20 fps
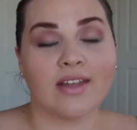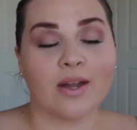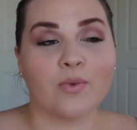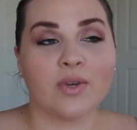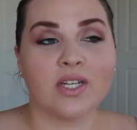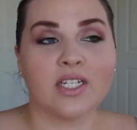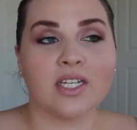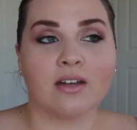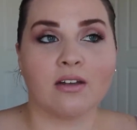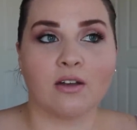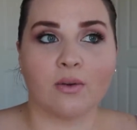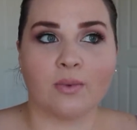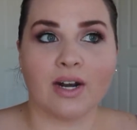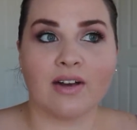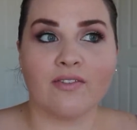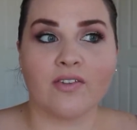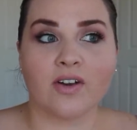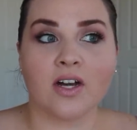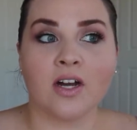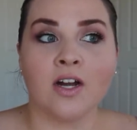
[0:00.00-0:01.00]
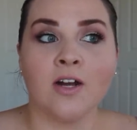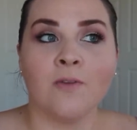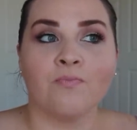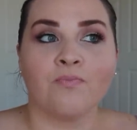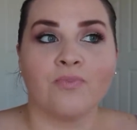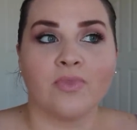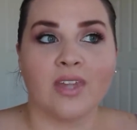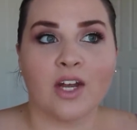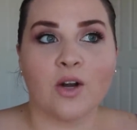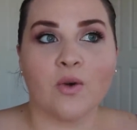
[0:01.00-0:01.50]
that retailer, whatever,
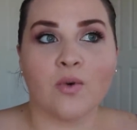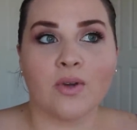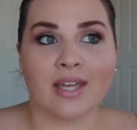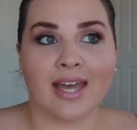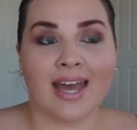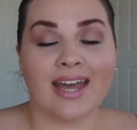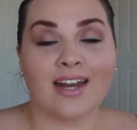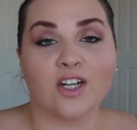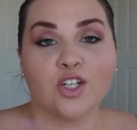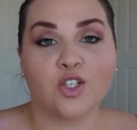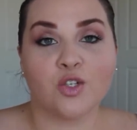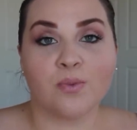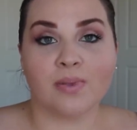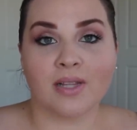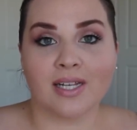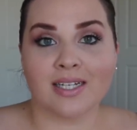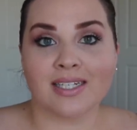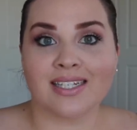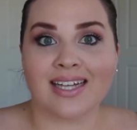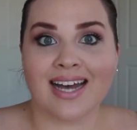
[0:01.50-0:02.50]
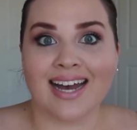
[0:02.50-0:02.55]
they don't cater to plus